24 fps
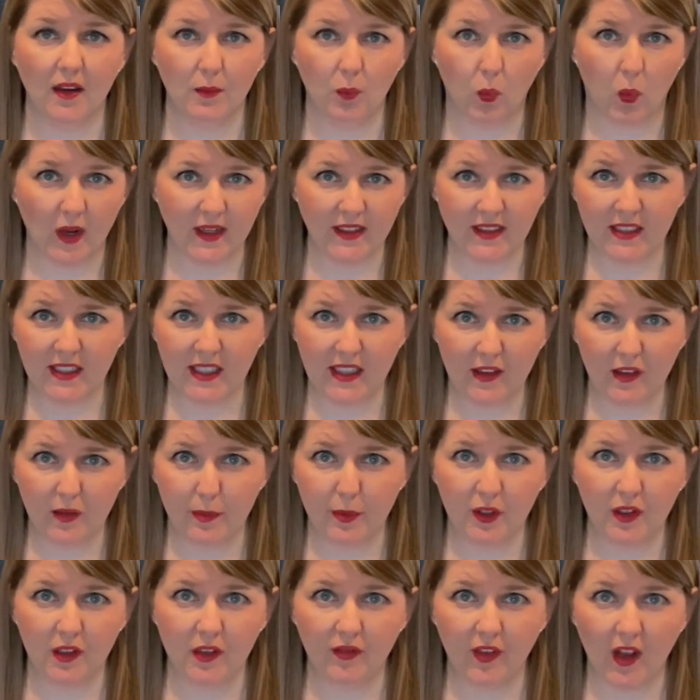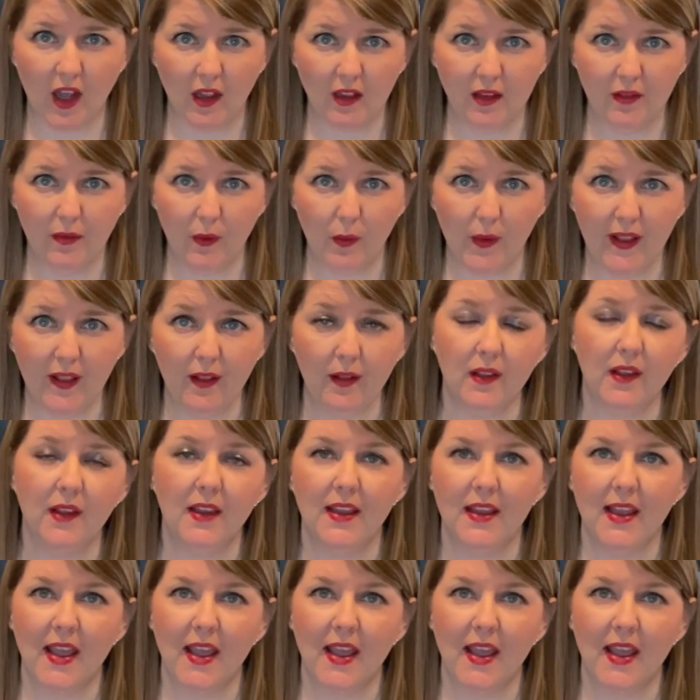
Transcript: 1 teaspoon of olive oil,